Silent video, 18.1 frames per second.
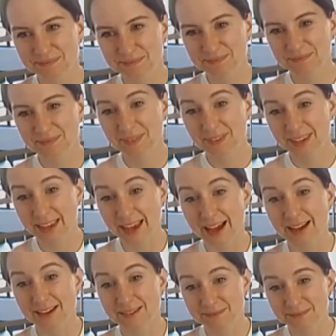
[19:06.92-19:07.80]
Yeah.
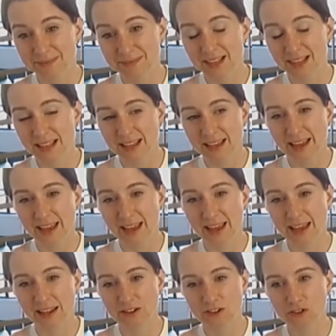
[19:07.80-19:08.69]

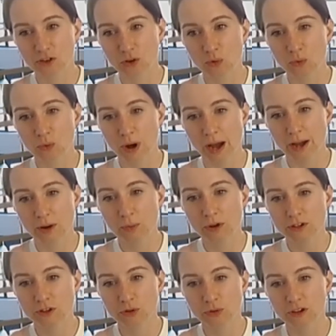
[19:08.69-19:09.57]
And so I want to
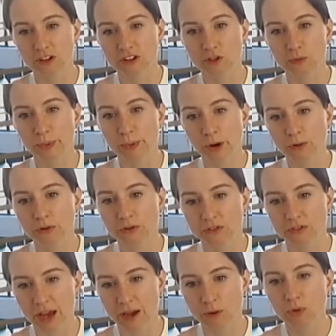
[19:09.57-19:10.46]

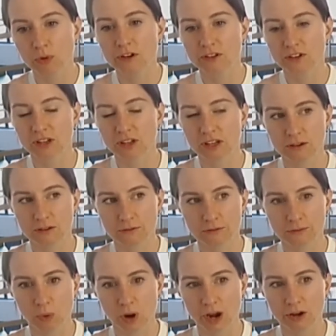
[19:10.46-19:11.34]
give
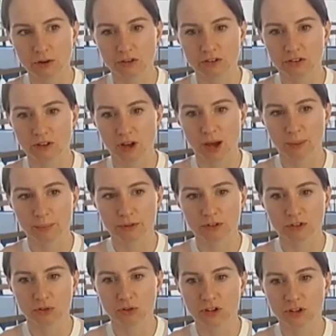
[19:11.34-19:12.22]
wineries the
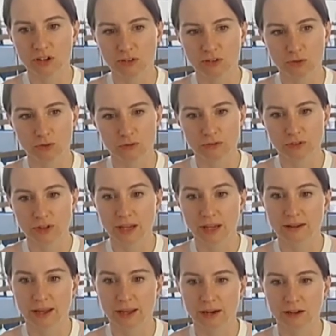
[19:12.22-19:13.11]
opportunity to get
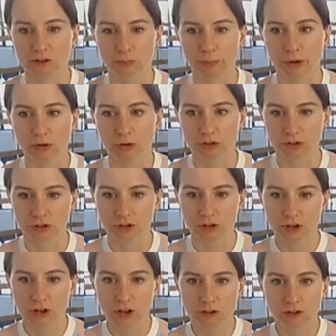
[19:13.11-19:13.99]
that exposure,
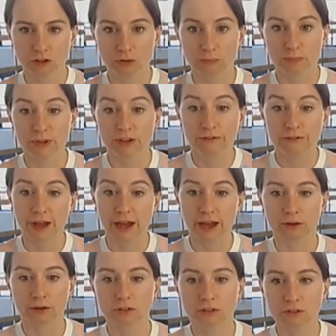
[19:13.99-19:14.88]
to be
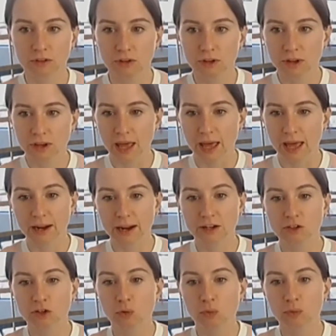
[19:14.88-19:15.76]
found. And I
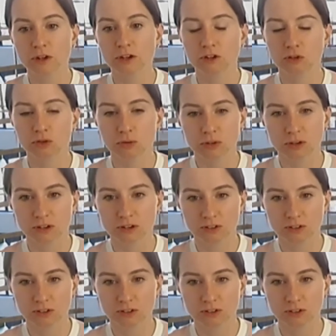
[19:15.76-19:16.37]
don't want to do it,